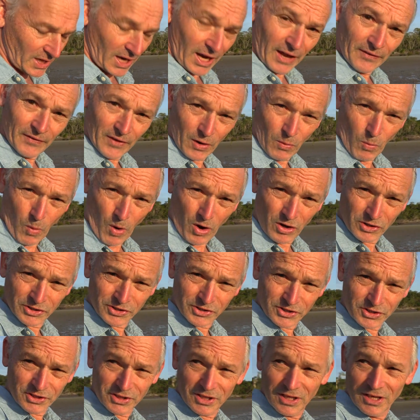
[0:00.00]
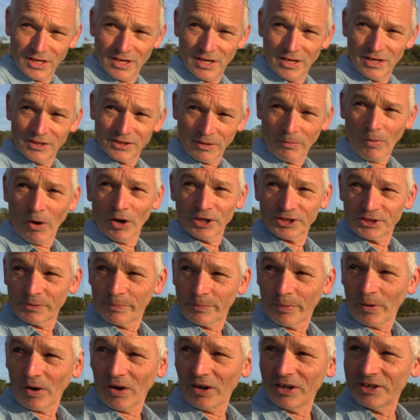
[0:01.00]
And there was, to my
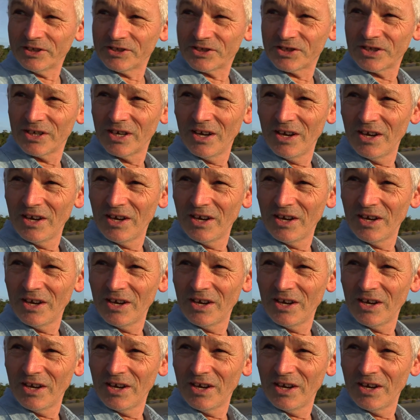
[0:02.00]
surprise.